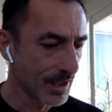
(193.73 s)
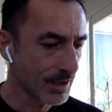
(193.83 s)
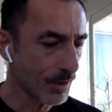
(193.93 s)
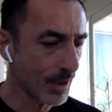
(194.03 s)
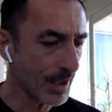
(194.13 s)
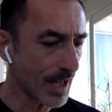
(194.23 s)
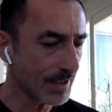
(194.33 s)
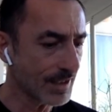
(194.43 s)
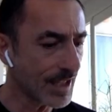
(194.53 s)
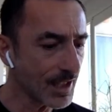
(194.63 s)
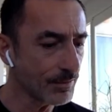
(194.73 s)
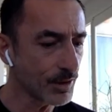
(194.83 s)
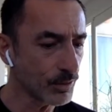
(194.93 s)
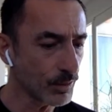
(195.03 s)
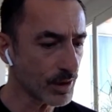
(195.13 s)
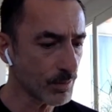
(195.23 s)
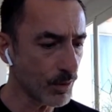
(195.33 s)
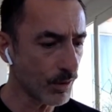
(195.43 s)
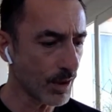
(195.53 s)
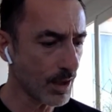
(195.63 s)
So I, I dived into a
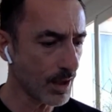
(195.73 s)
small